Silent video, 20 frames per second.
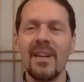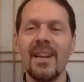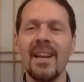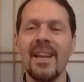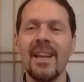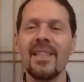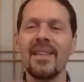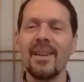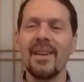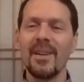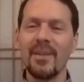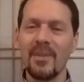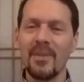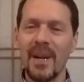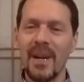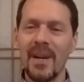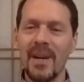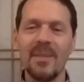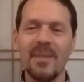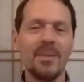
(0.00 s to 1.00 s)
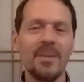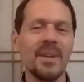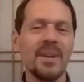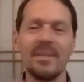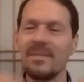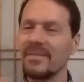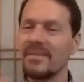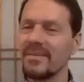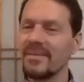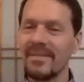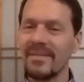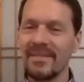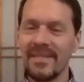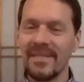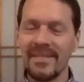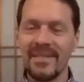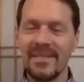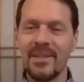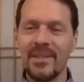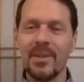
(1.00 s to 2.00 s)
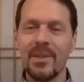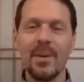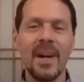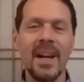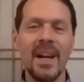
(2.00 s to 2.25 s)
And I thought, wow, well, so